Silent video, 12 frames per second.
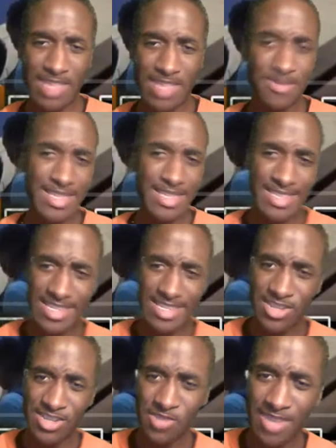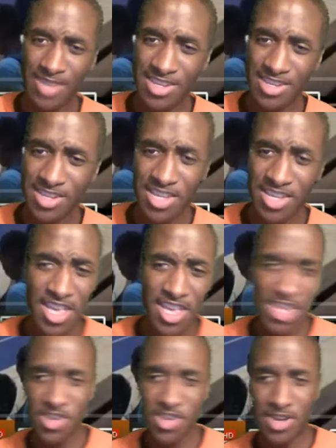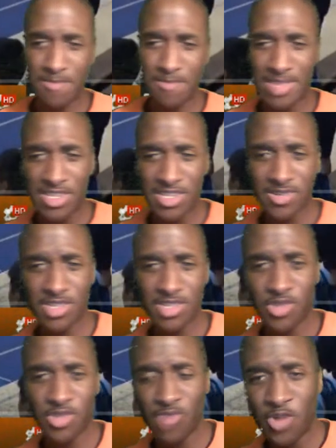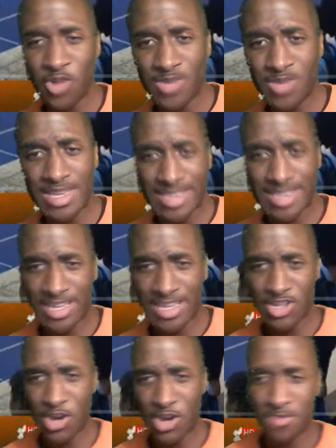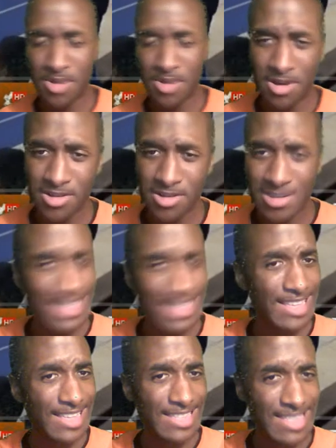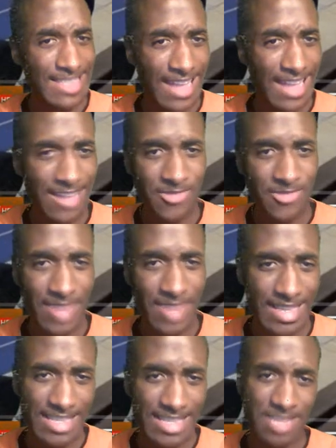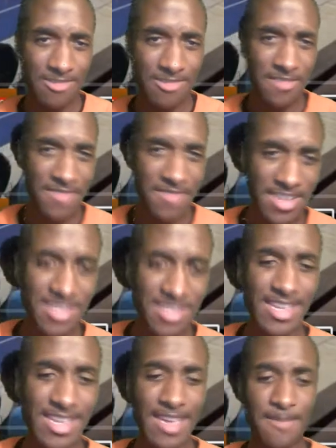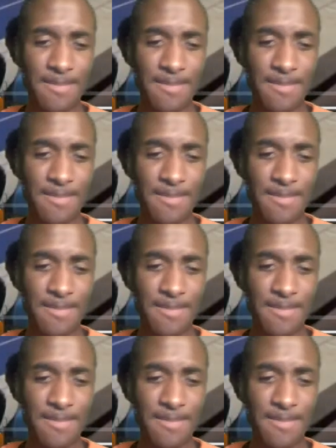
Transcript: But in this situation, you're administering the throw-in and our partner is not ready to officiate.